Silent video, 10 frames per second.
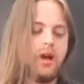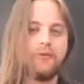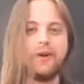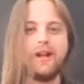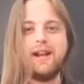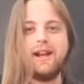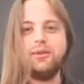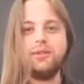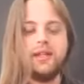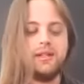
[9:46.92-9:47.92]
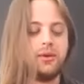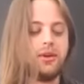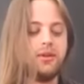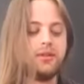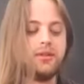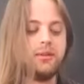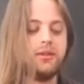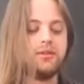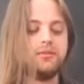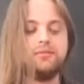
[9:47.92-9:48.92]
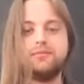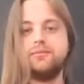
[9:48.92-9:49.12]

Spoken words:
I've run out of notes here, so I'm going to go somewhere else.